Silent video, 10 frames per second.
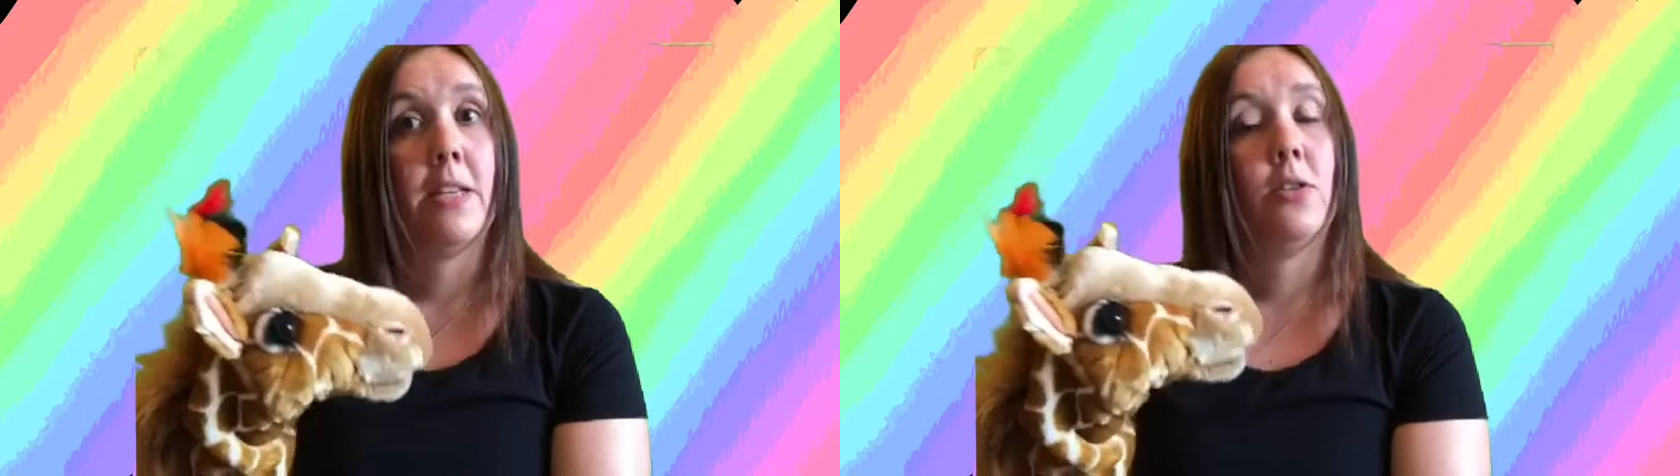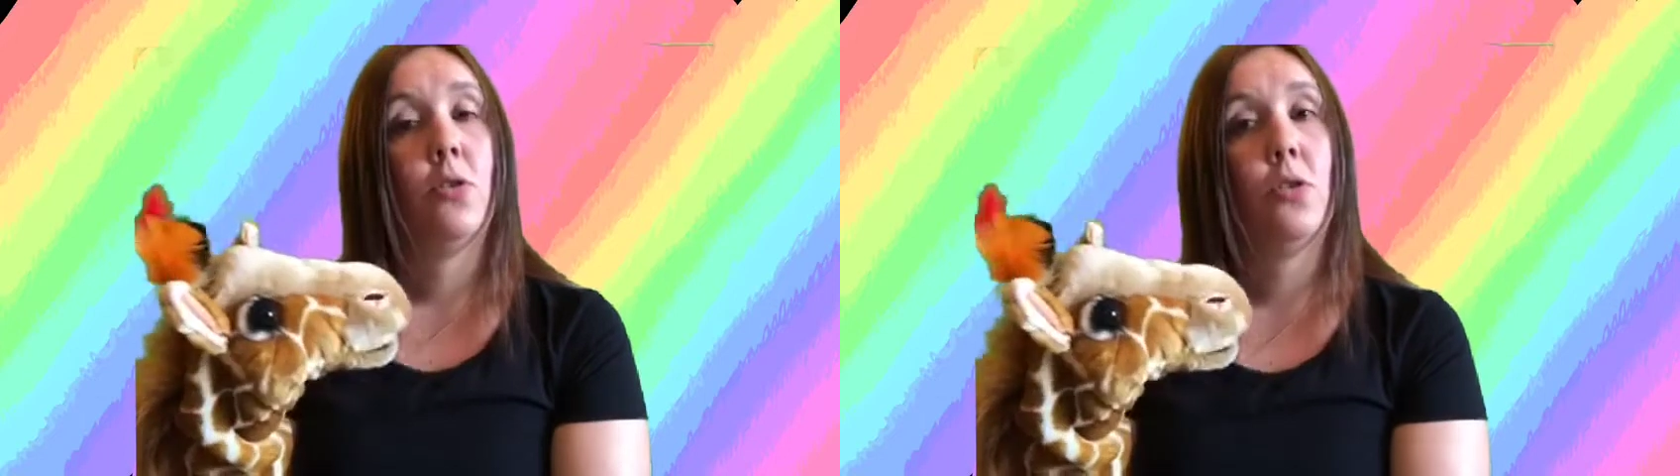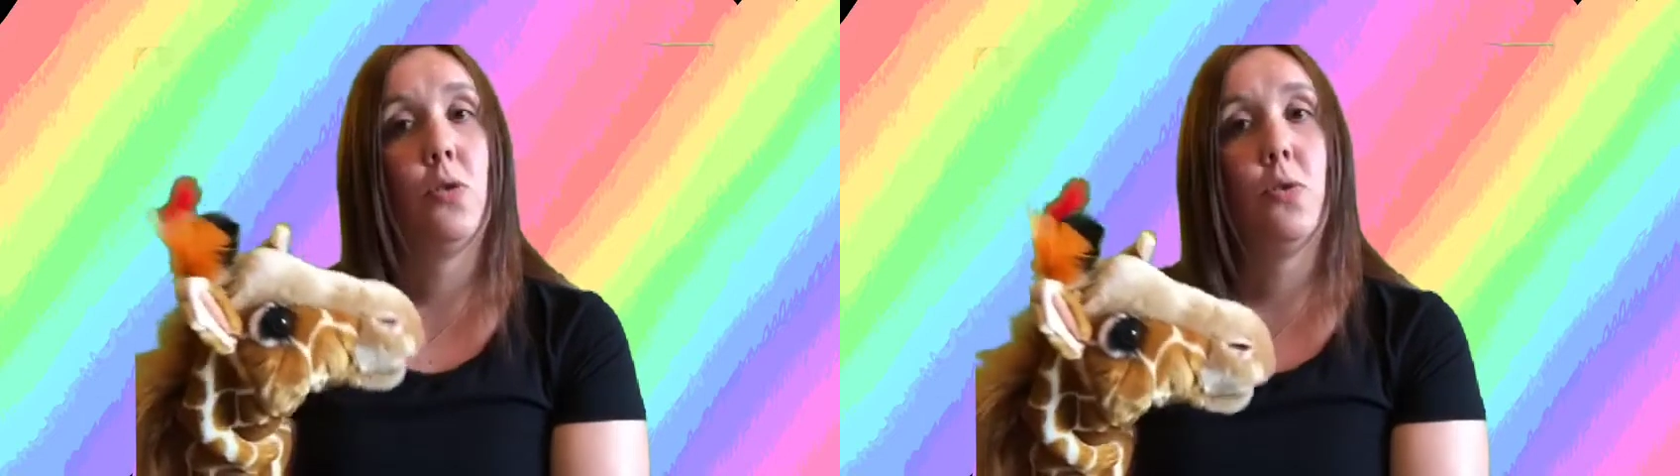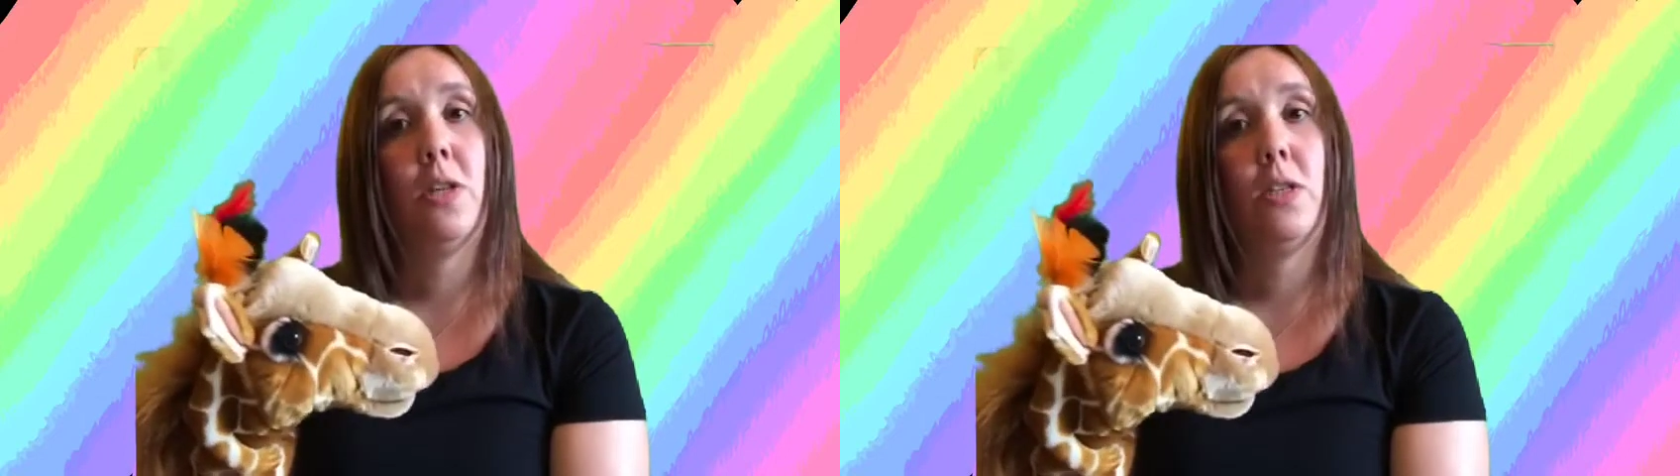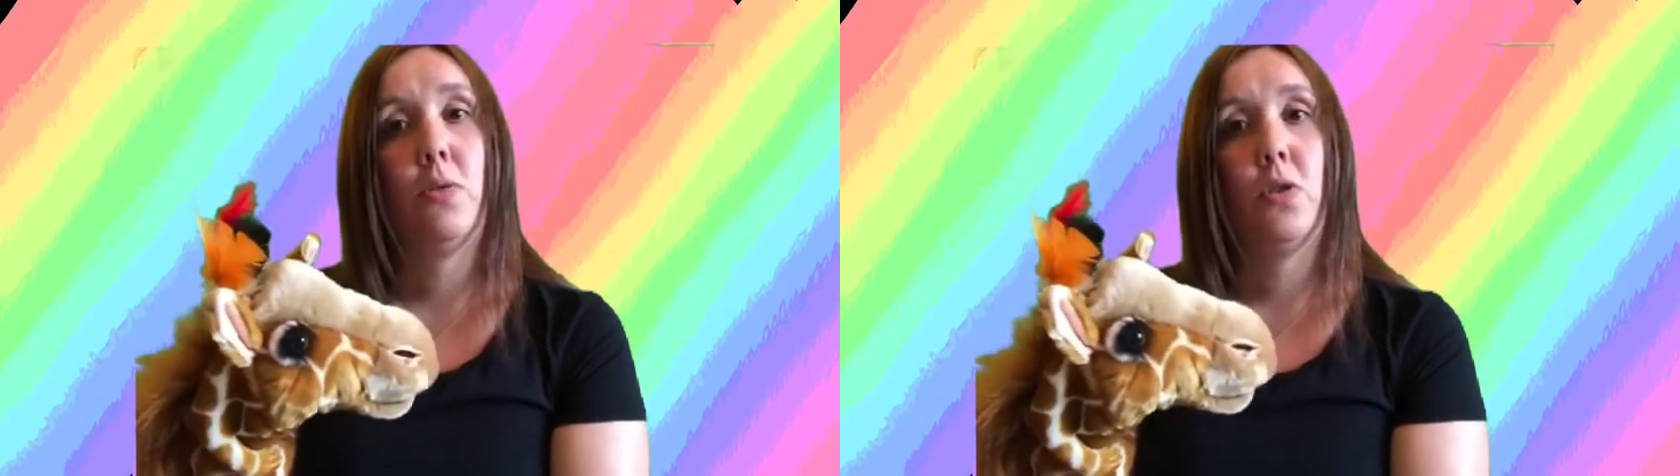to two
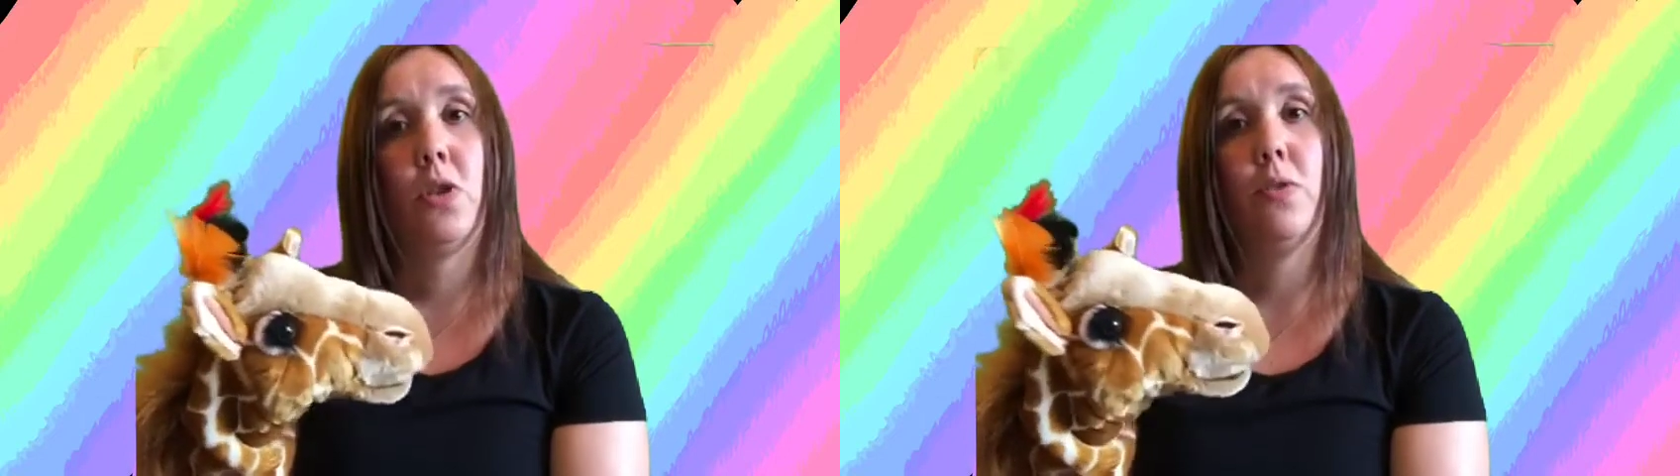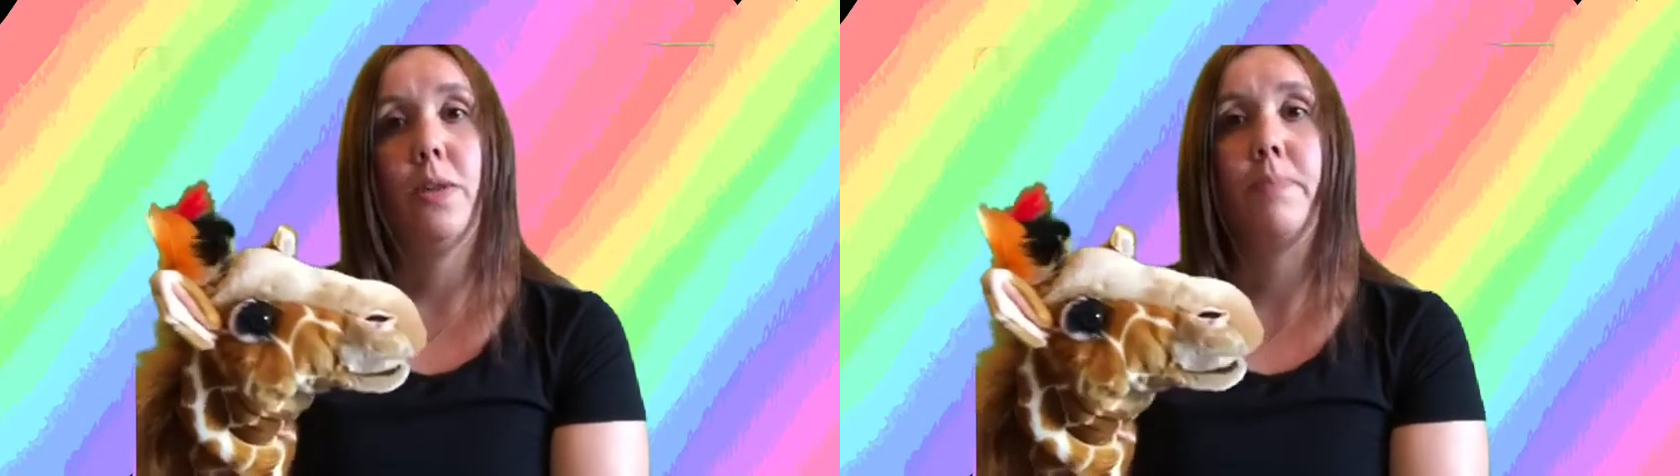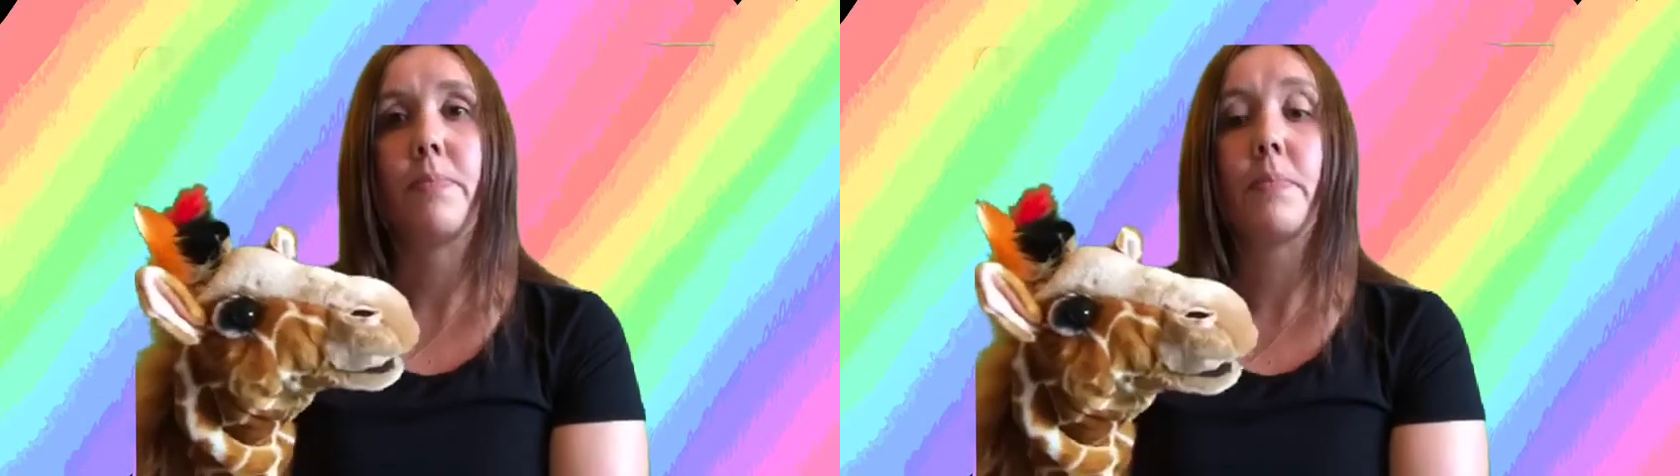little children.